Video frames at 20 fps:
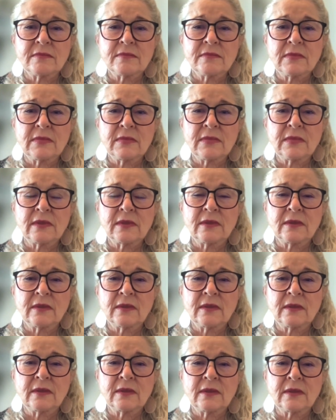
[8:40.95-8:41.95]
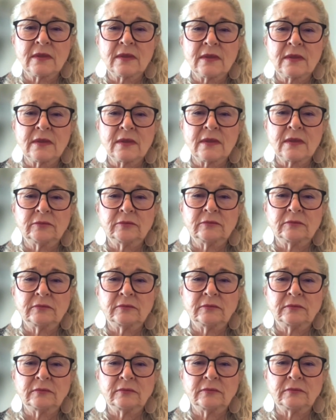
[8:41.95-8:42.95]

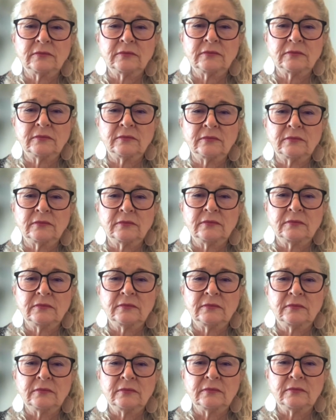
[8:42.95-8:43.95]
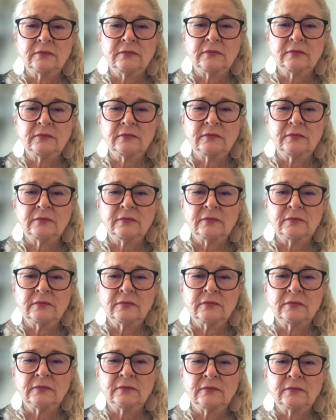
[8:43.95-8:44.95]

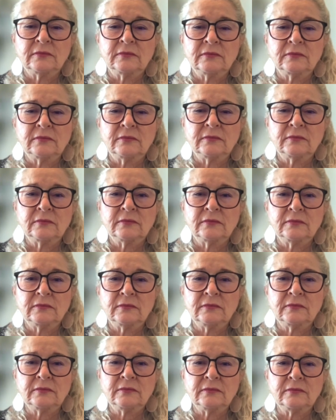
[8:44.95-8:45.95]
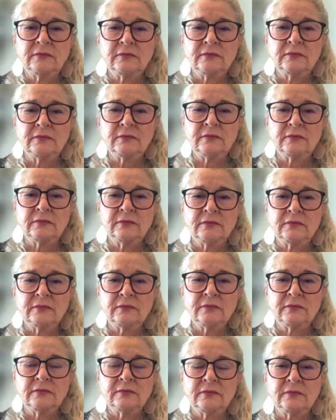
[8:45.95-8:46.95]

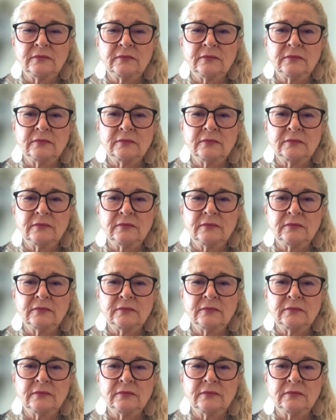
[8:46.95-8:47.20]
(silent)